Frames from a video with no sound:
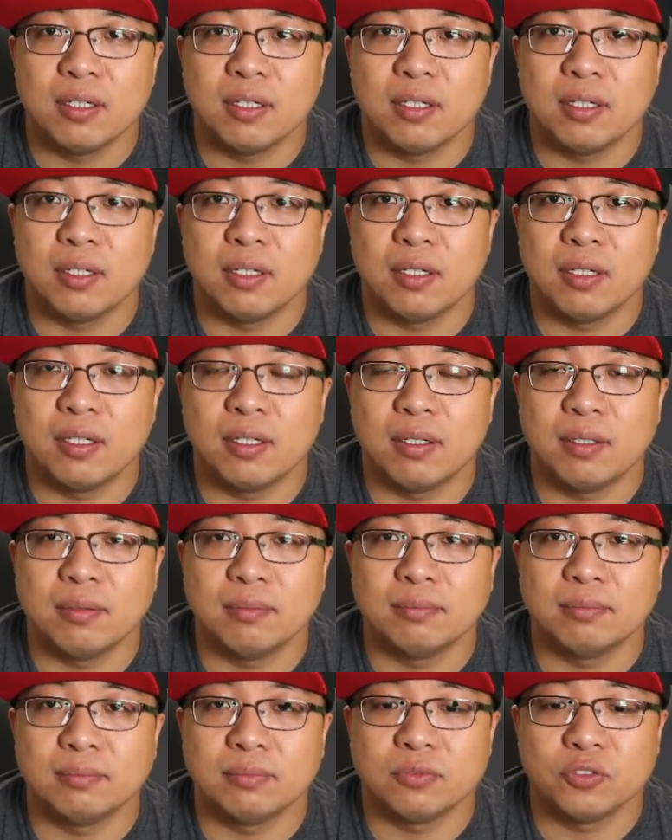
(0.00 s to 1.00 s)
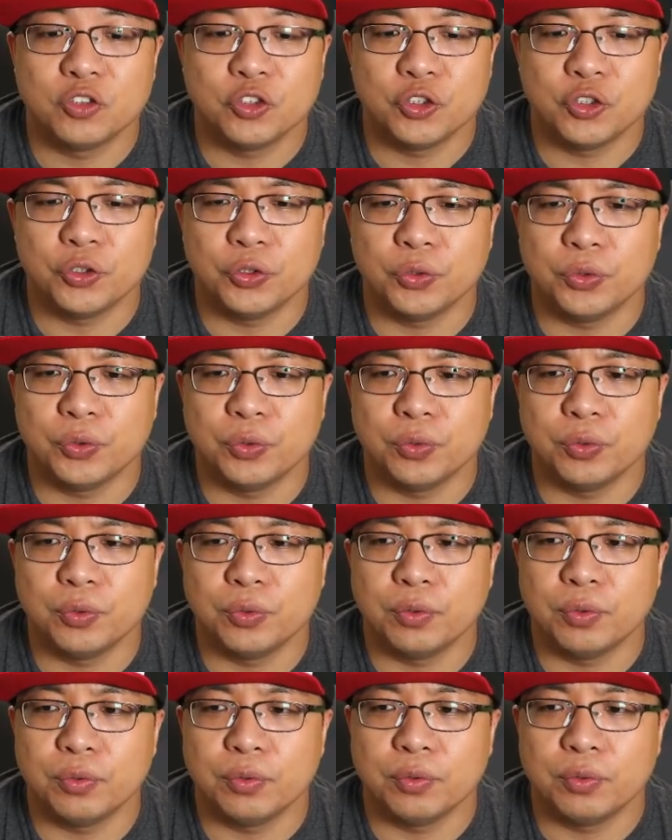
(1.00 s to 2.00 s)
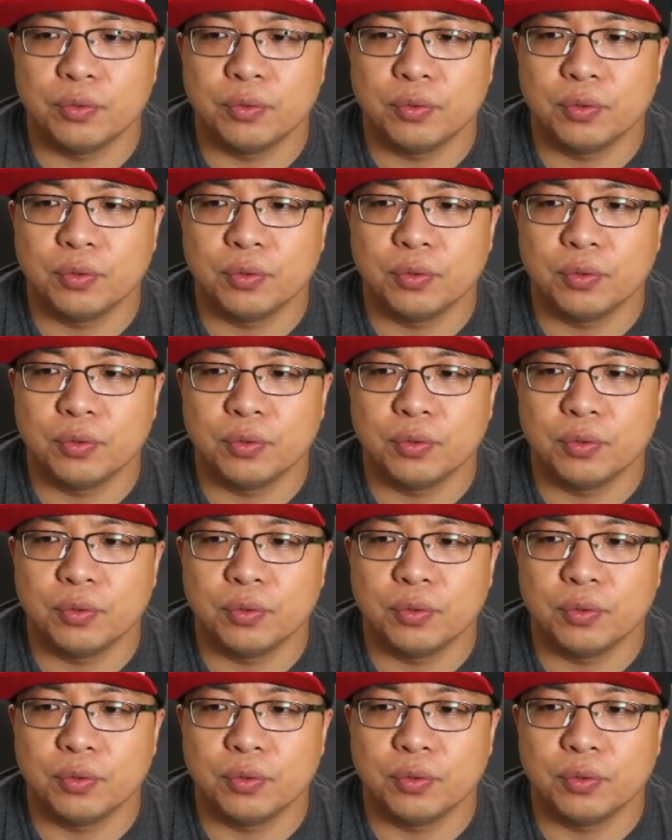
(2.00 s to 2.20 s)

to